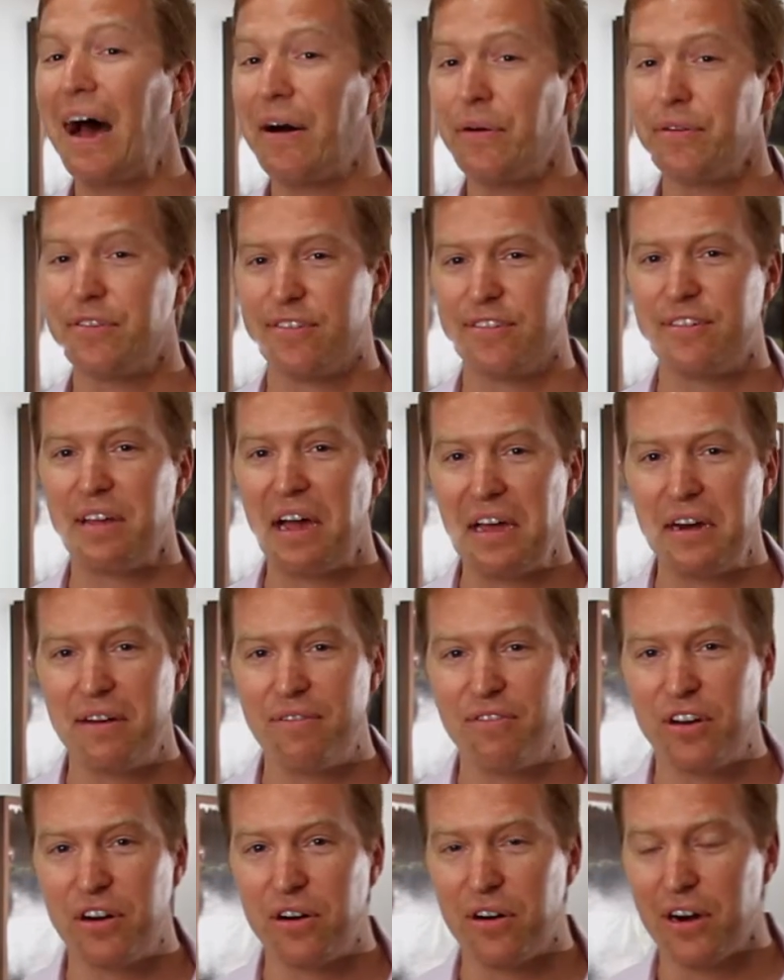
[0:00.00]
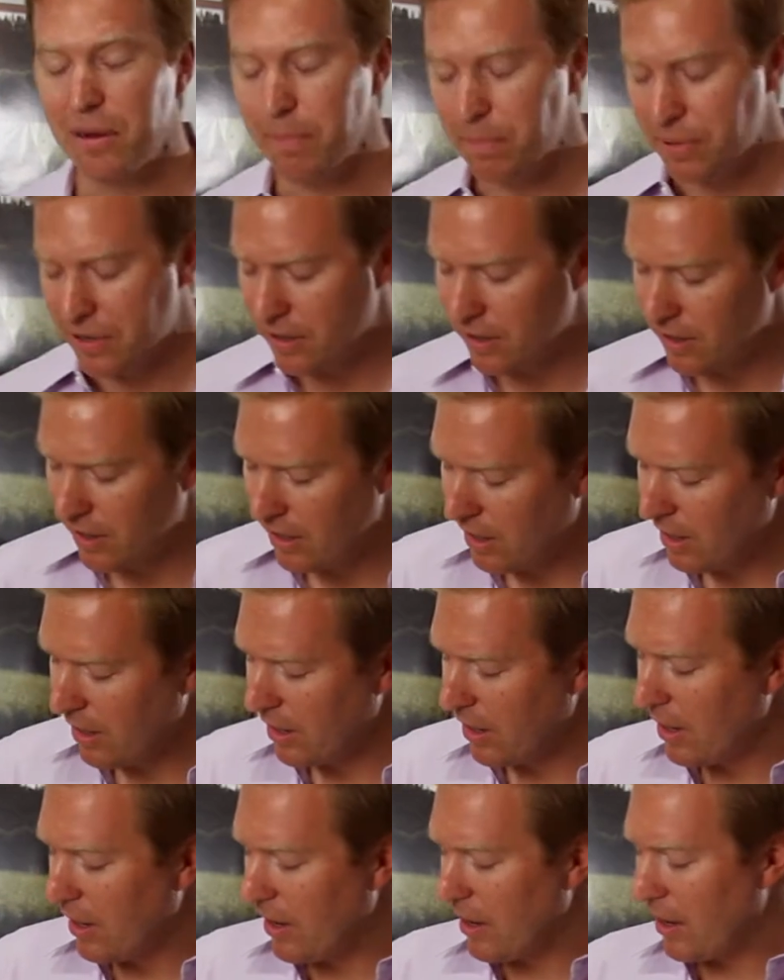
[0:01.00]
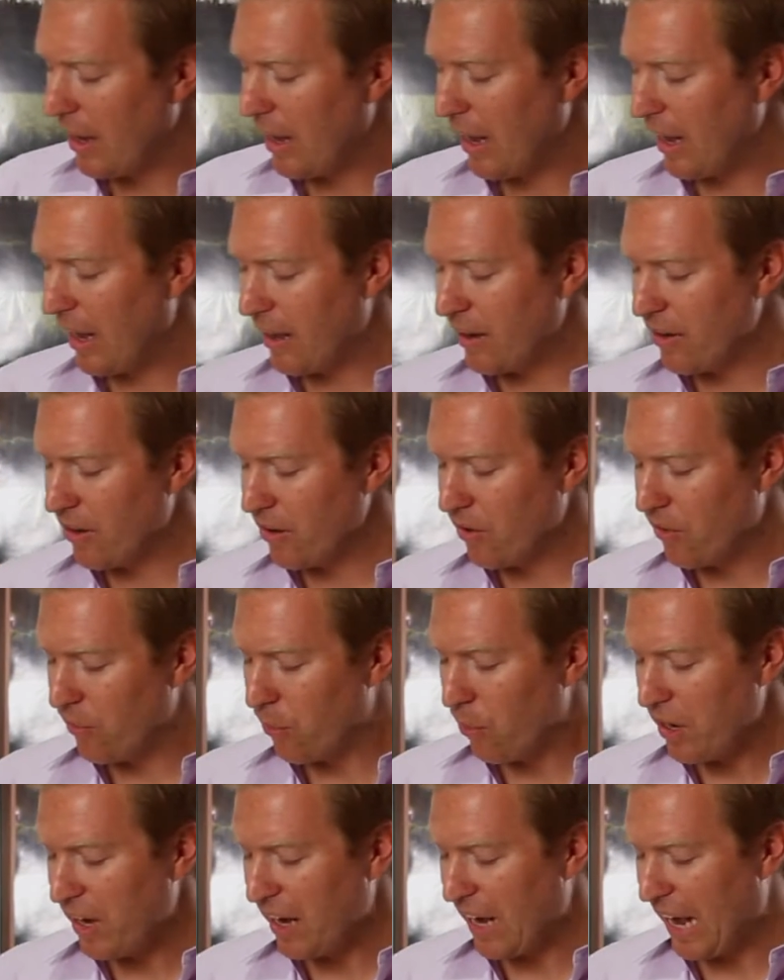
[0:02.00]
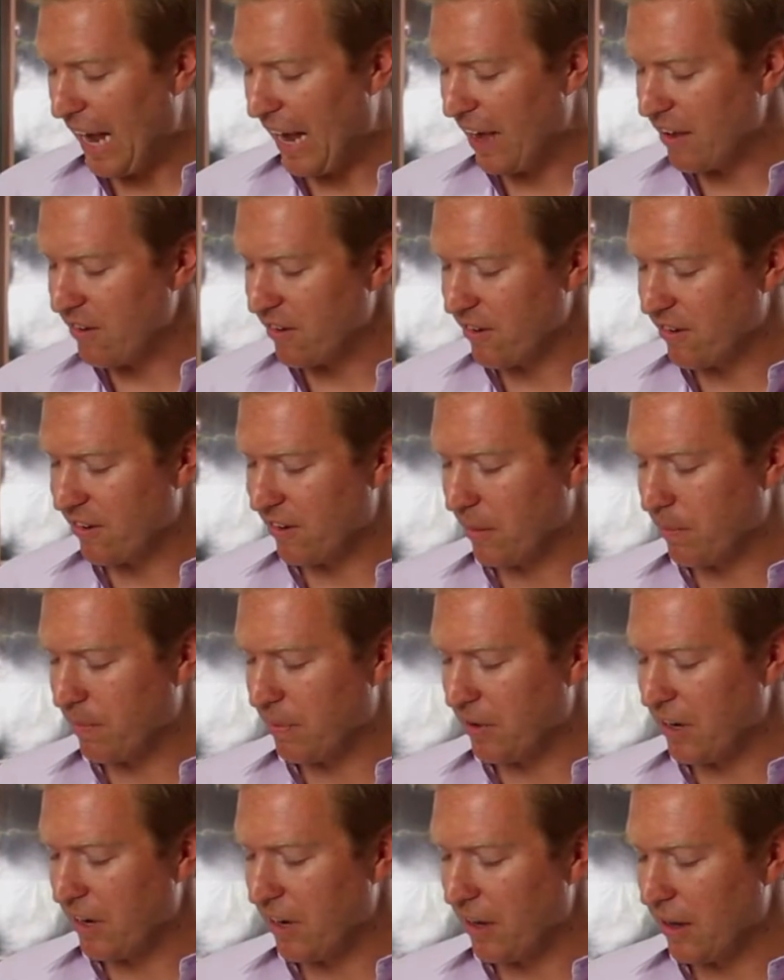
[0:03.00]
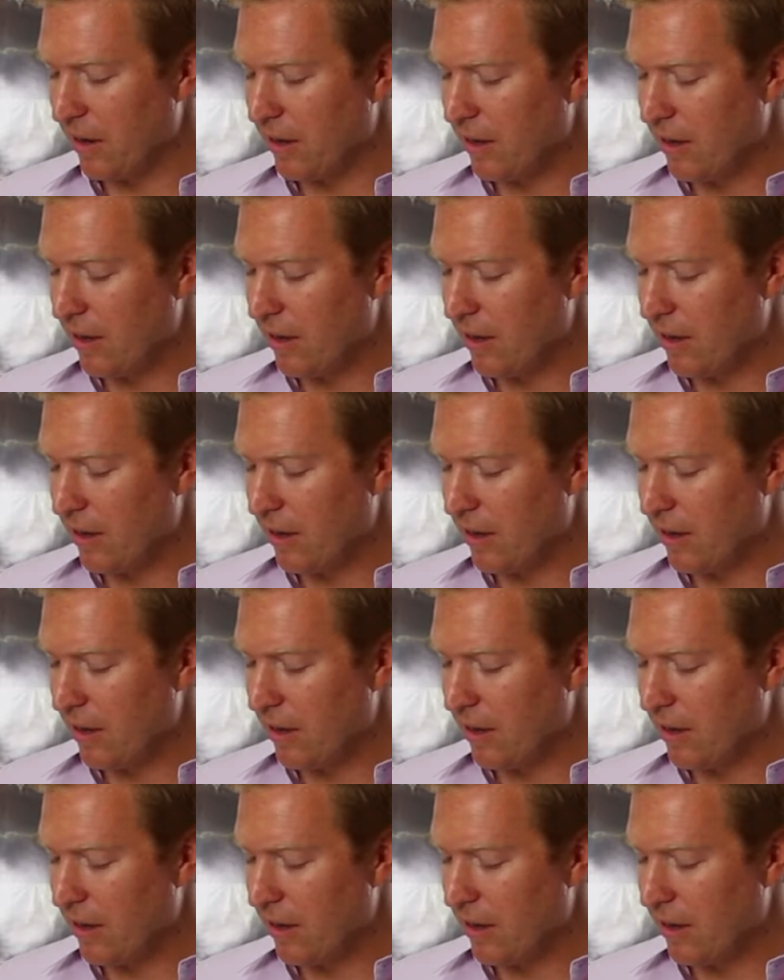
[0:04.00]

outside of Europe. And what it has is simply